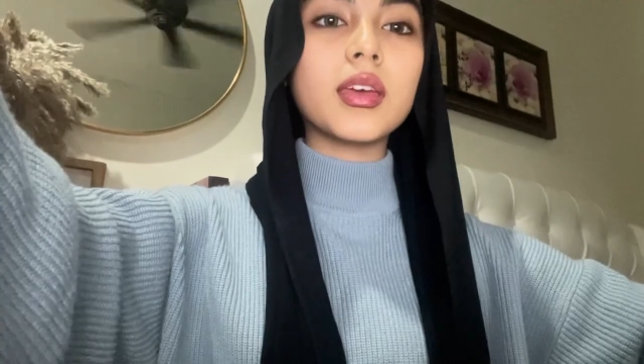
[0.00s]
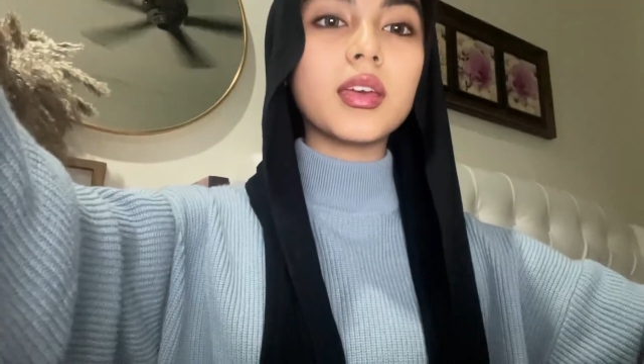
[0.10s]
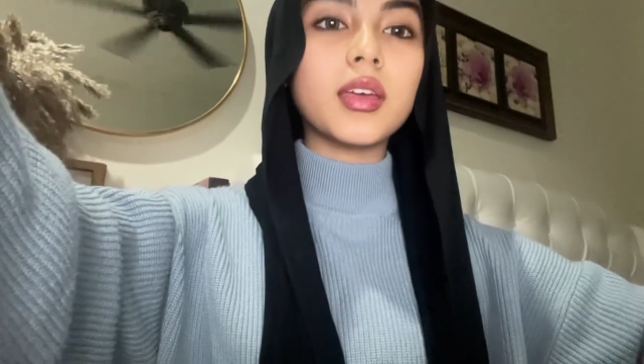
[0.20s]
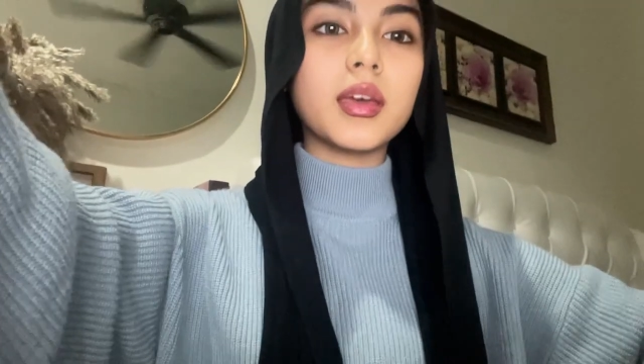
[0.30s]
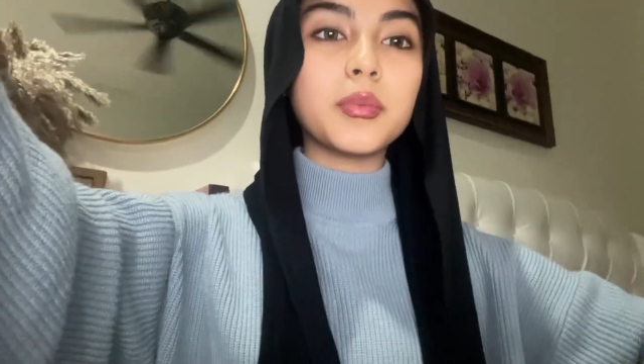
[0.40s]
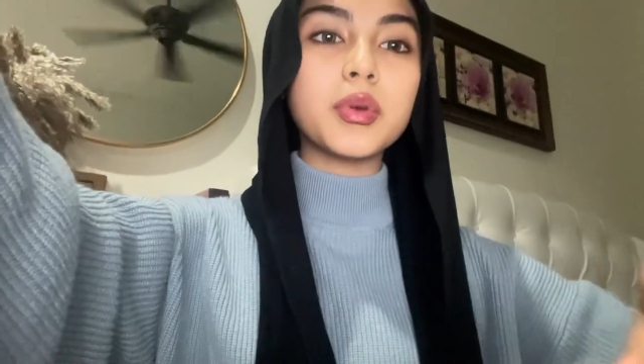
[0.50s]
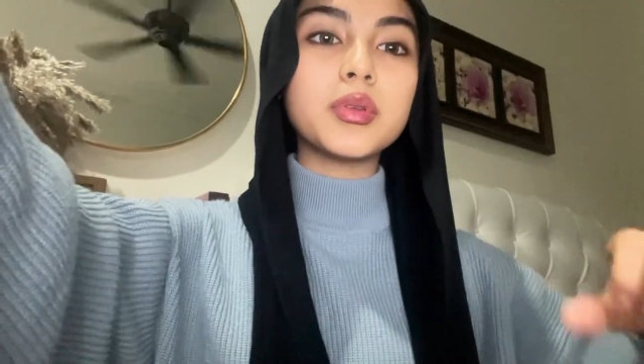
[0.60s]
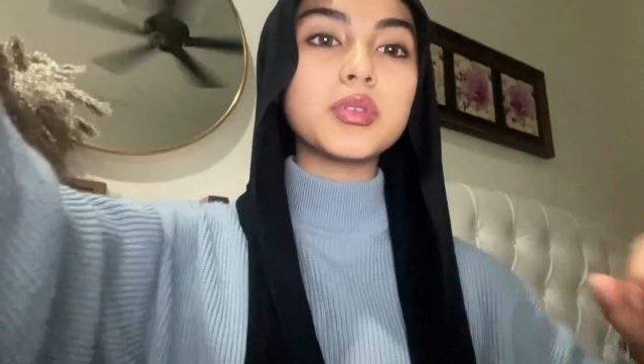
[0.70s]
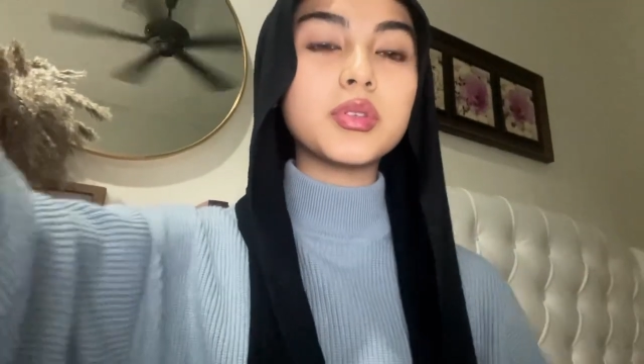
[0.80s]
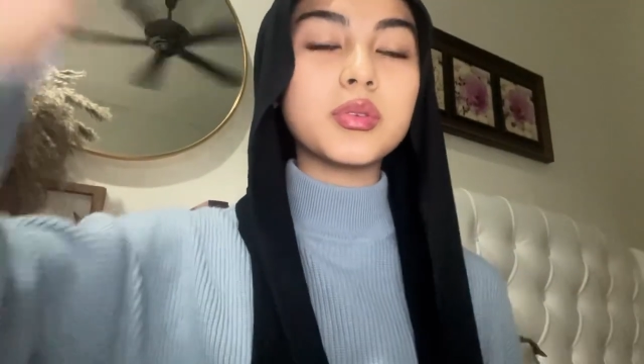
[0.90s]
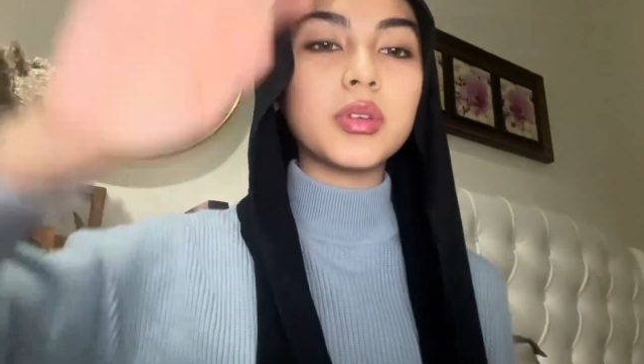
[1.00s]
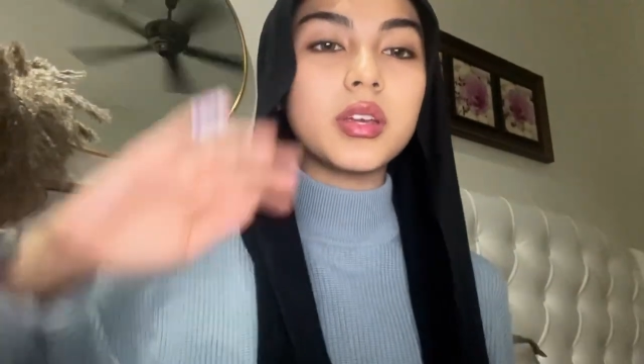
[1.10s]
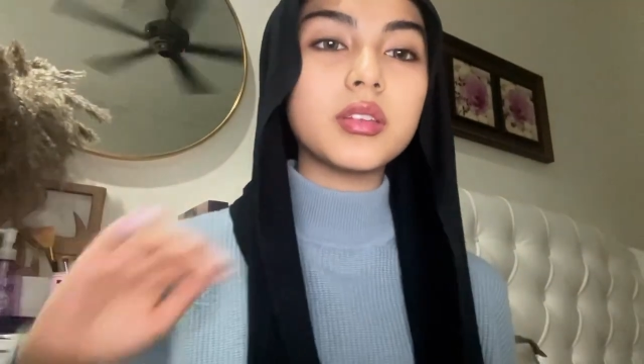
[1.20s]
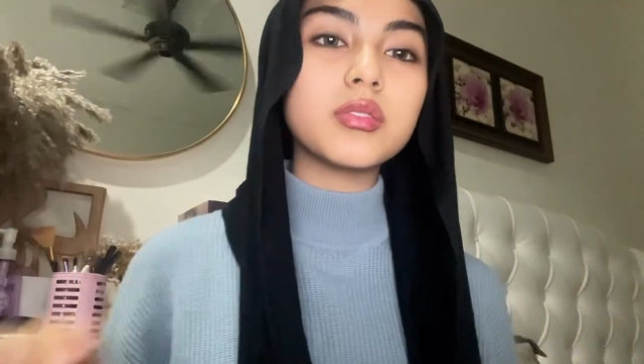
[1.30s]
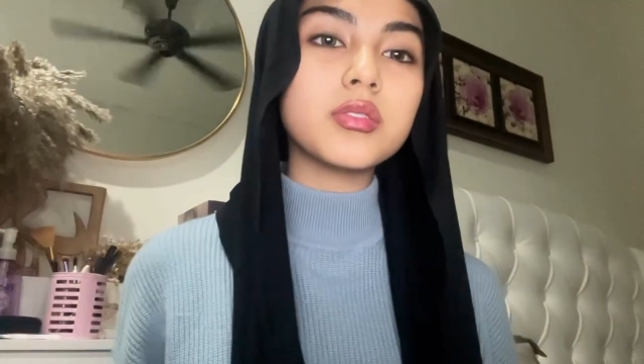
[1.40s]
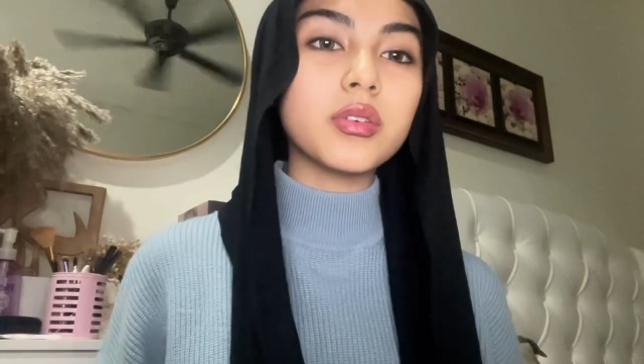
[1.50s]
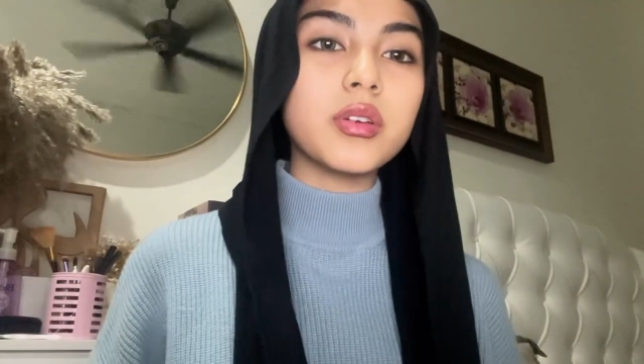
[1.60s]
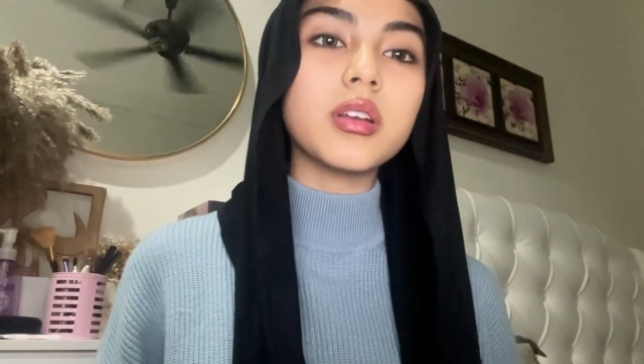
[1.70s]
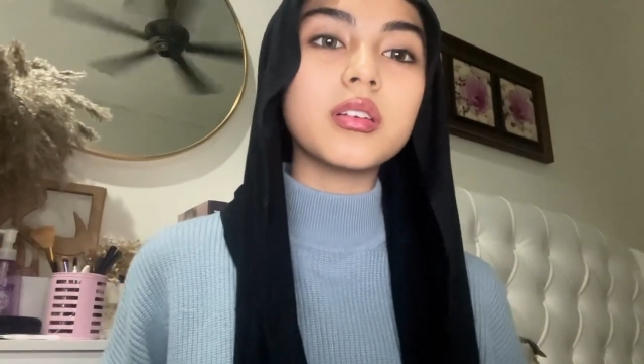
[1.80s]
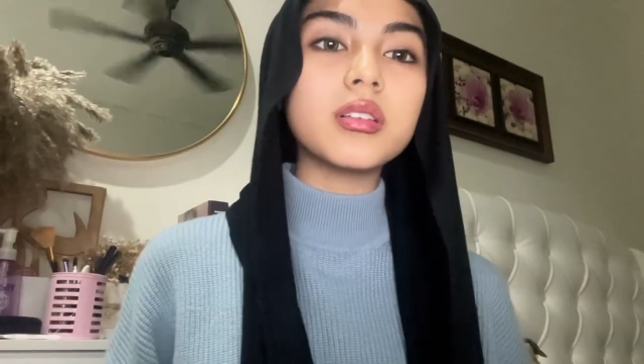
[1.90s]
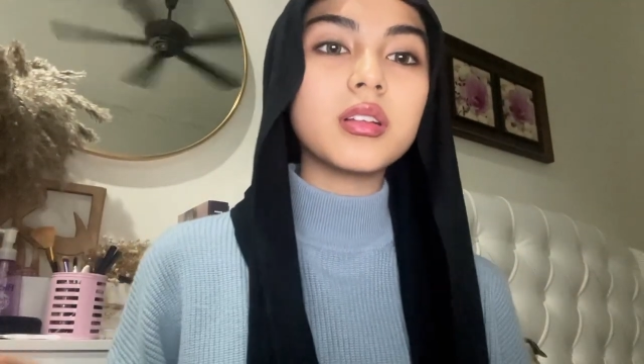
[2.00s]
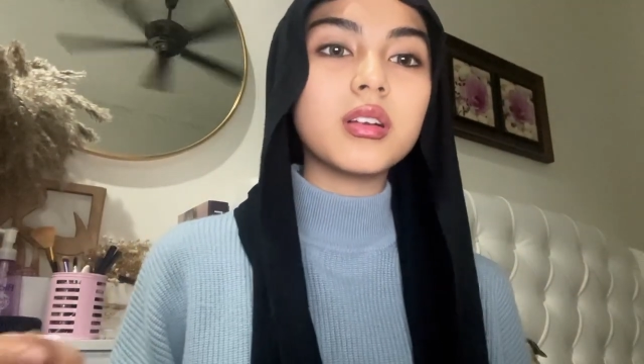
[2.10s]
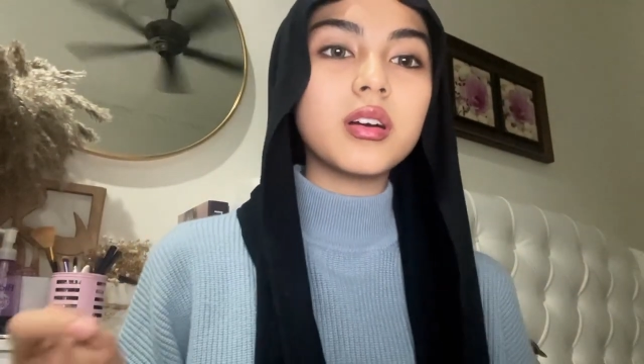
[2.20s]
Okay, I'm going to do a tutorial